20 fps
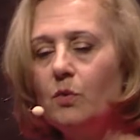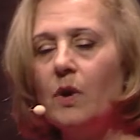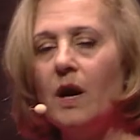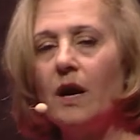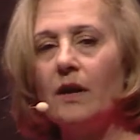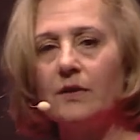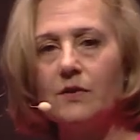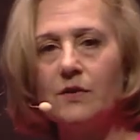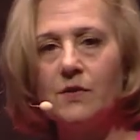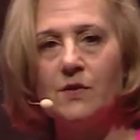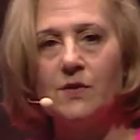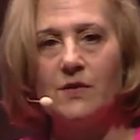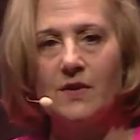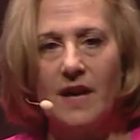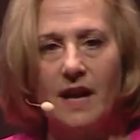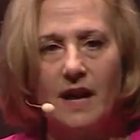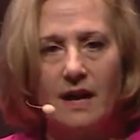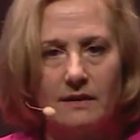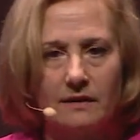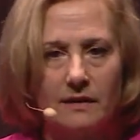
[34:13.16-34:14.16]

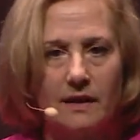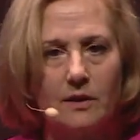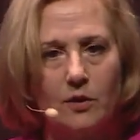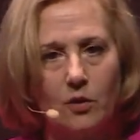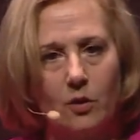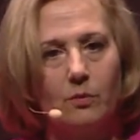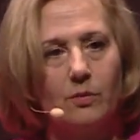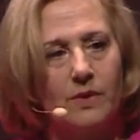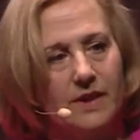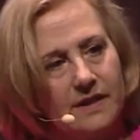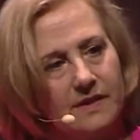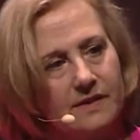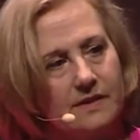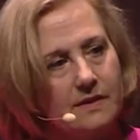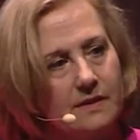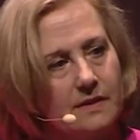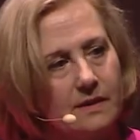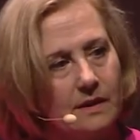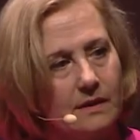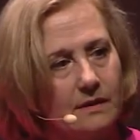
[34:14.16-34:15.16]
understand that
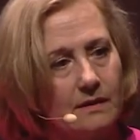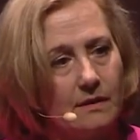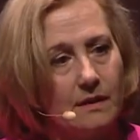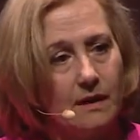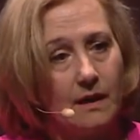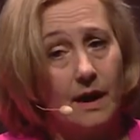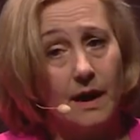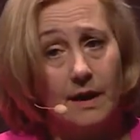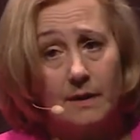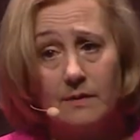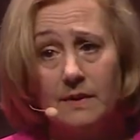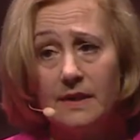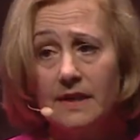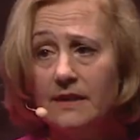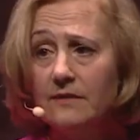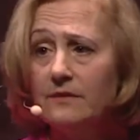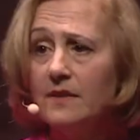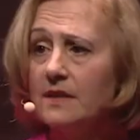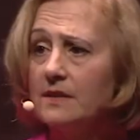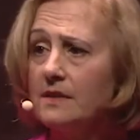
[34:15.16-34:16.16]
complexity. I
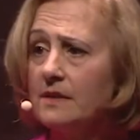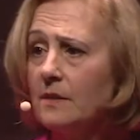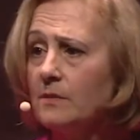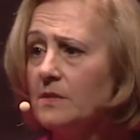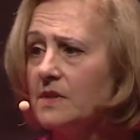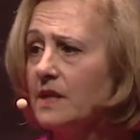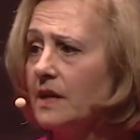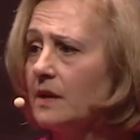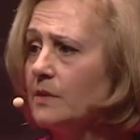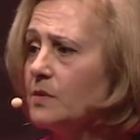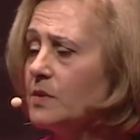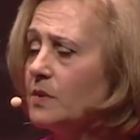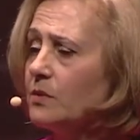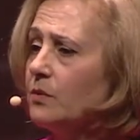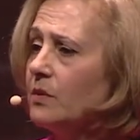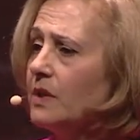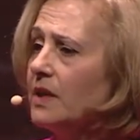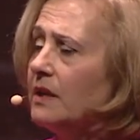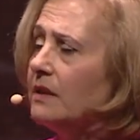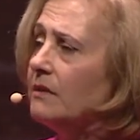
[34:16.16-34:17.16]
believe that sometimes
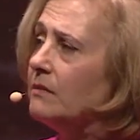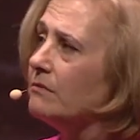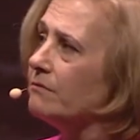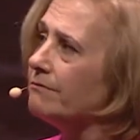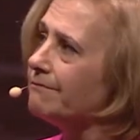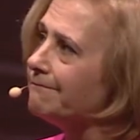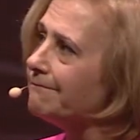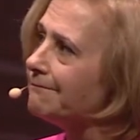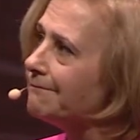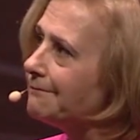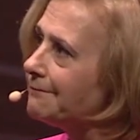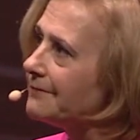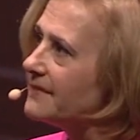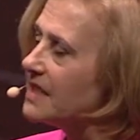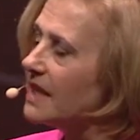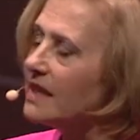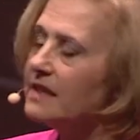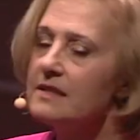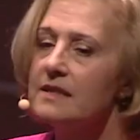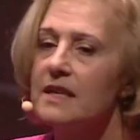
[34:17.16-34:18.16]
we
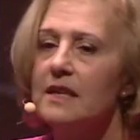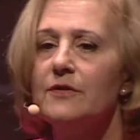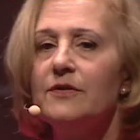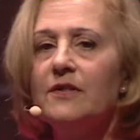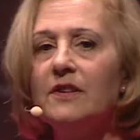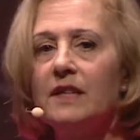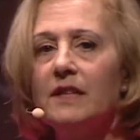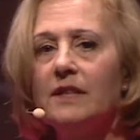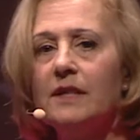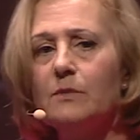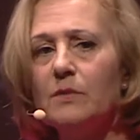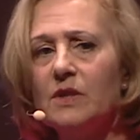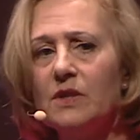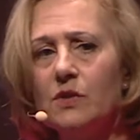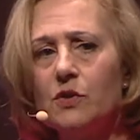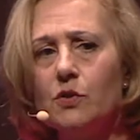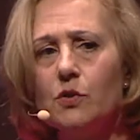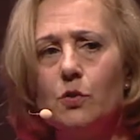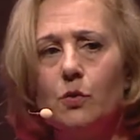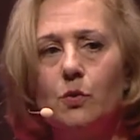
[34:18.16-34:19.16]
take safety a little
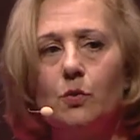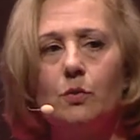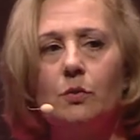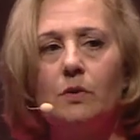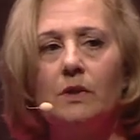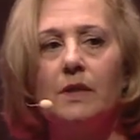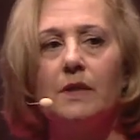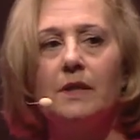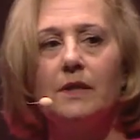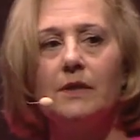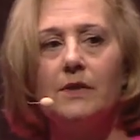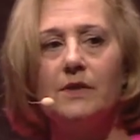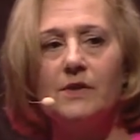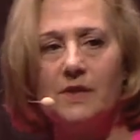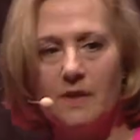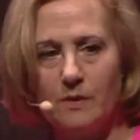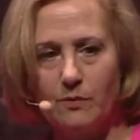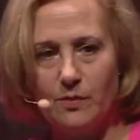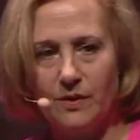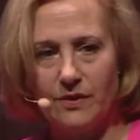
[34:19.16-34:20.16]
bit too
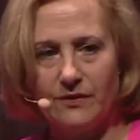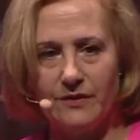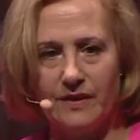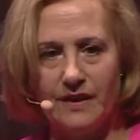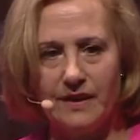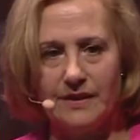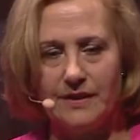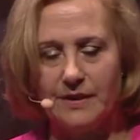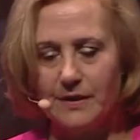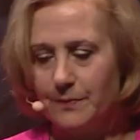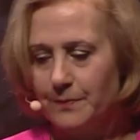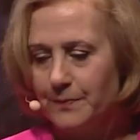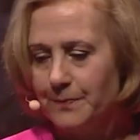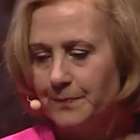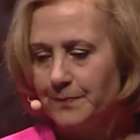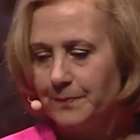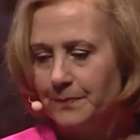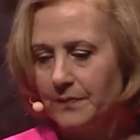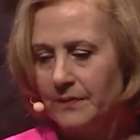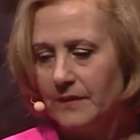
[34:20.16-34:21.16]
simplified.
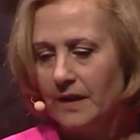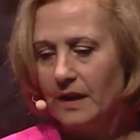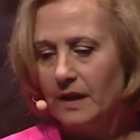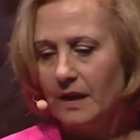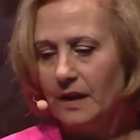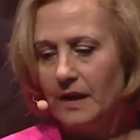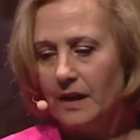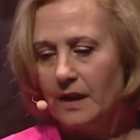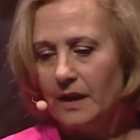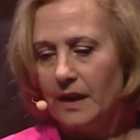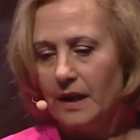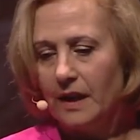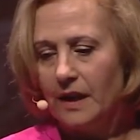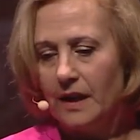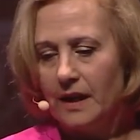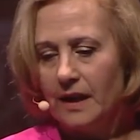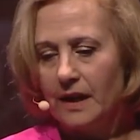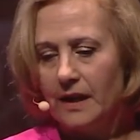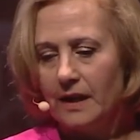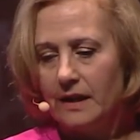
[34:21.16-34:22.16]

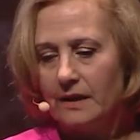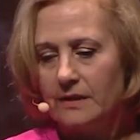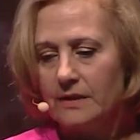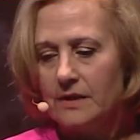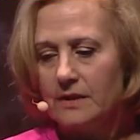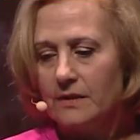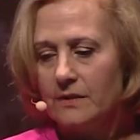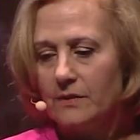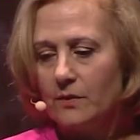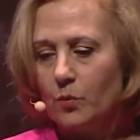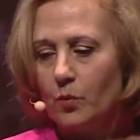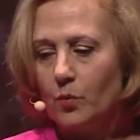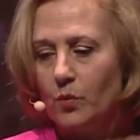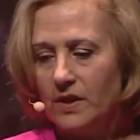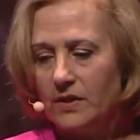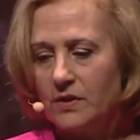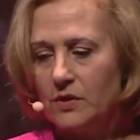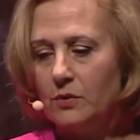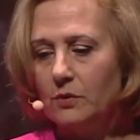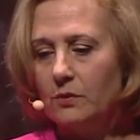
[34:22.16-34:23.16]
And
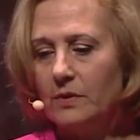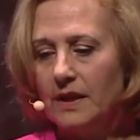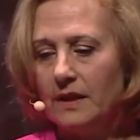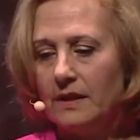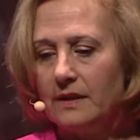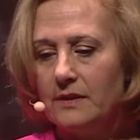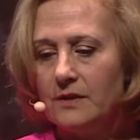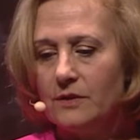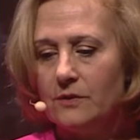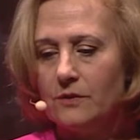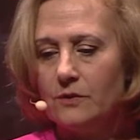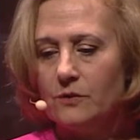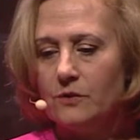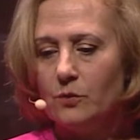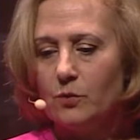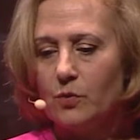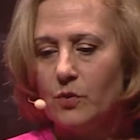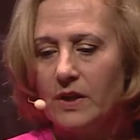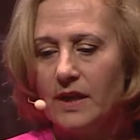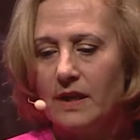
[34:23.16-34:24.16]
we do need
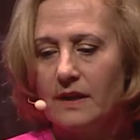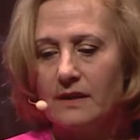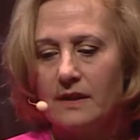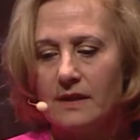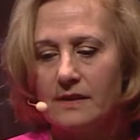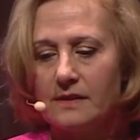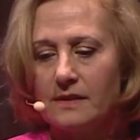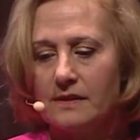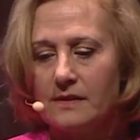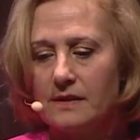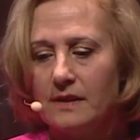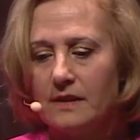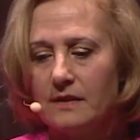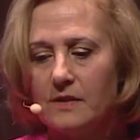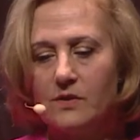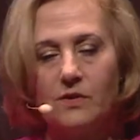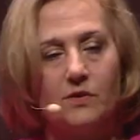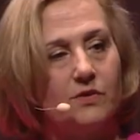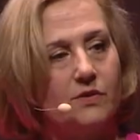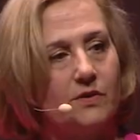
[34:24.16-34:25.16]
to bring in, as I said,
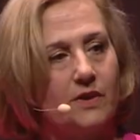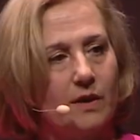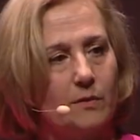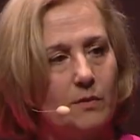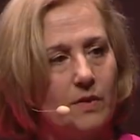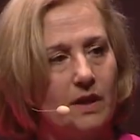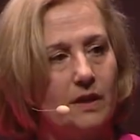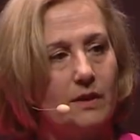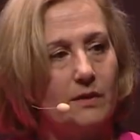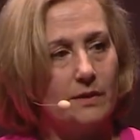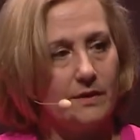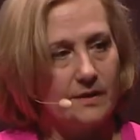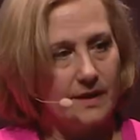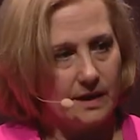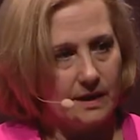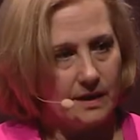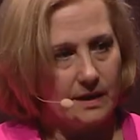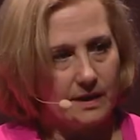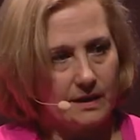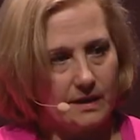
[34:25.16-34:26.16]
the systemic
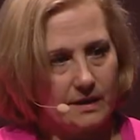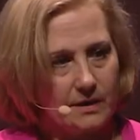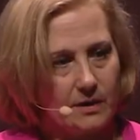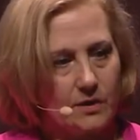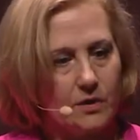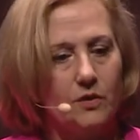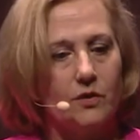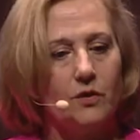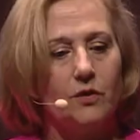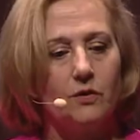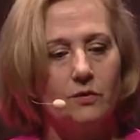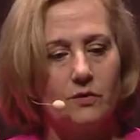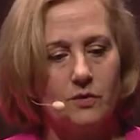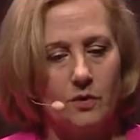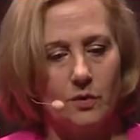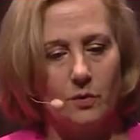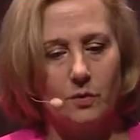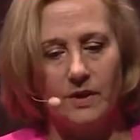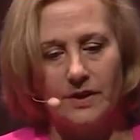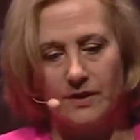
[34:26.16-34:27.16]
thinking, not
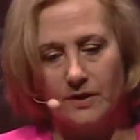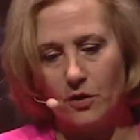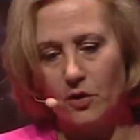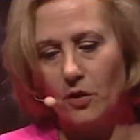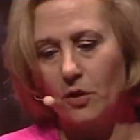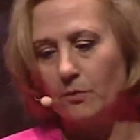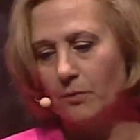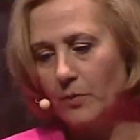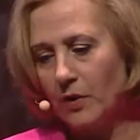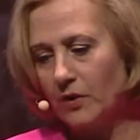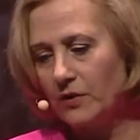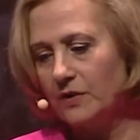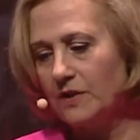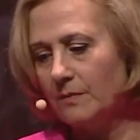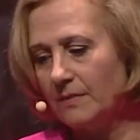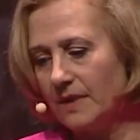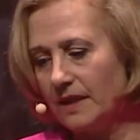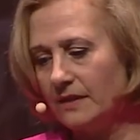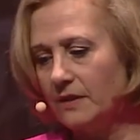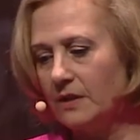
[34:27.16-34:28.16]
only the
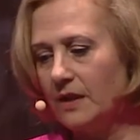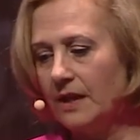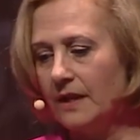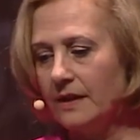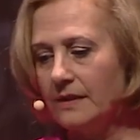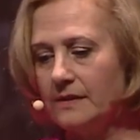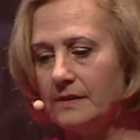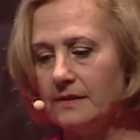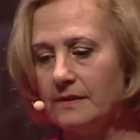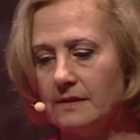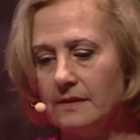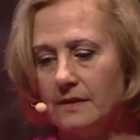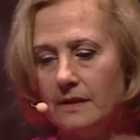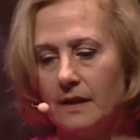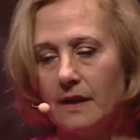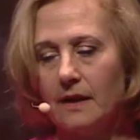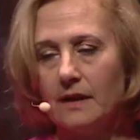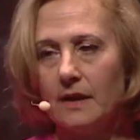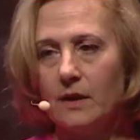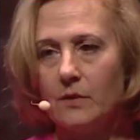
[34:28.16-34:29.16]
compartmentalized.
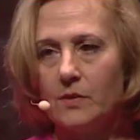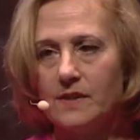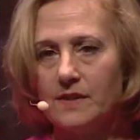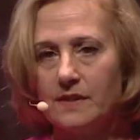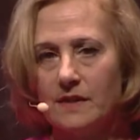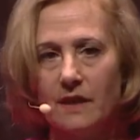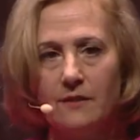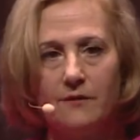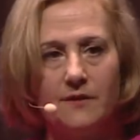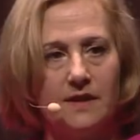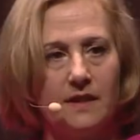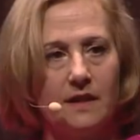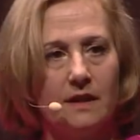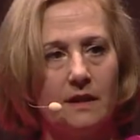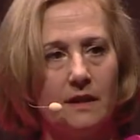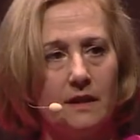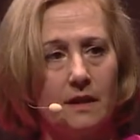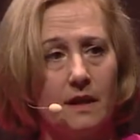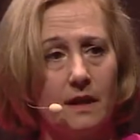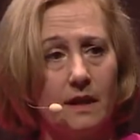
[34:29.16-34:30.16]
And our safety
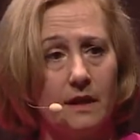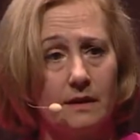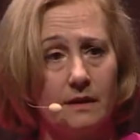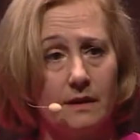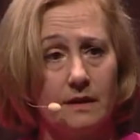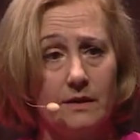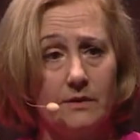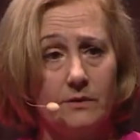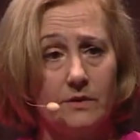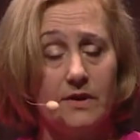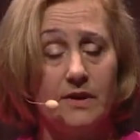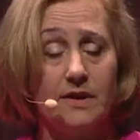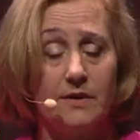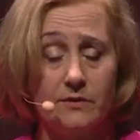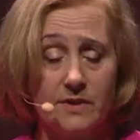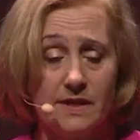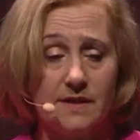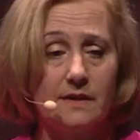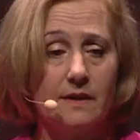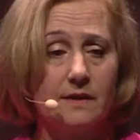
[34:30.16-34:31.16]
and
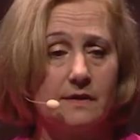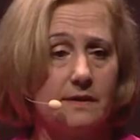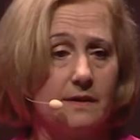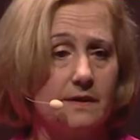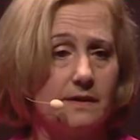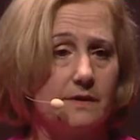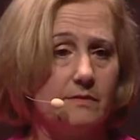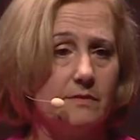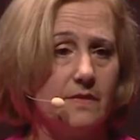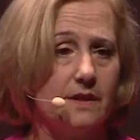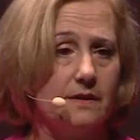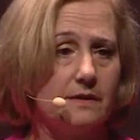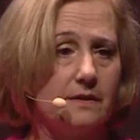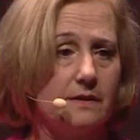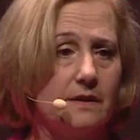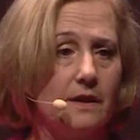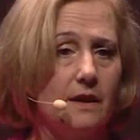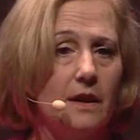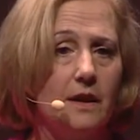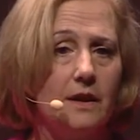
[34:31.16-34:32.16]
risk
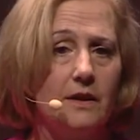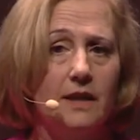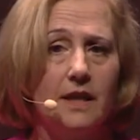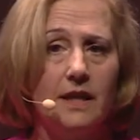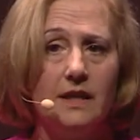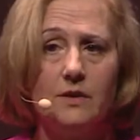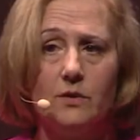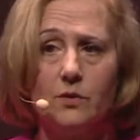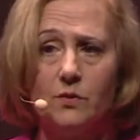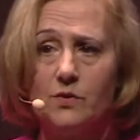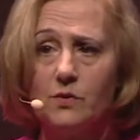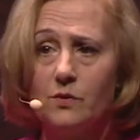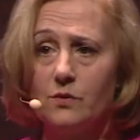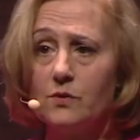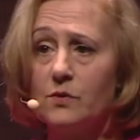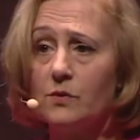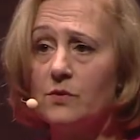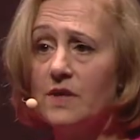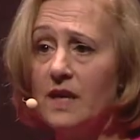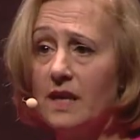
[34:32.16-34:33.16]
assessments need also
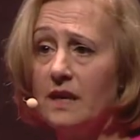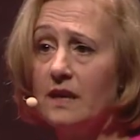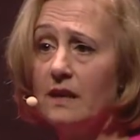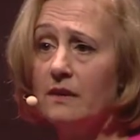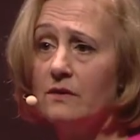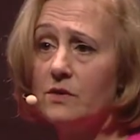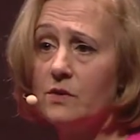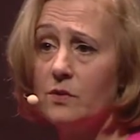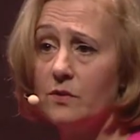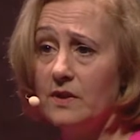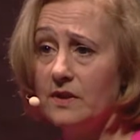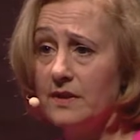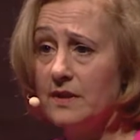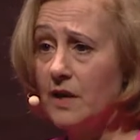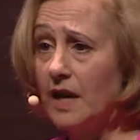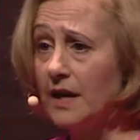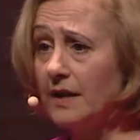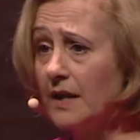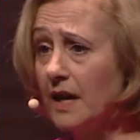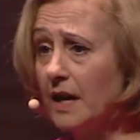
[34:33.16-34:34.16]
to take into the
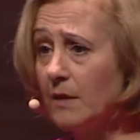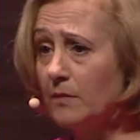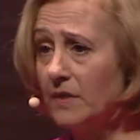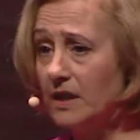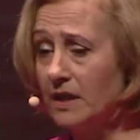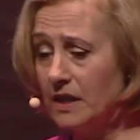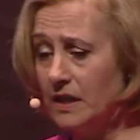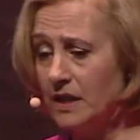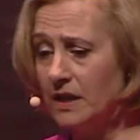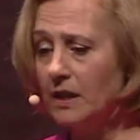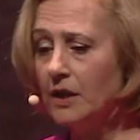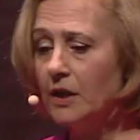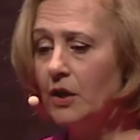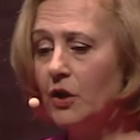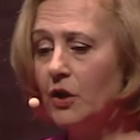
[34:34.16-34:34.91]
dynamic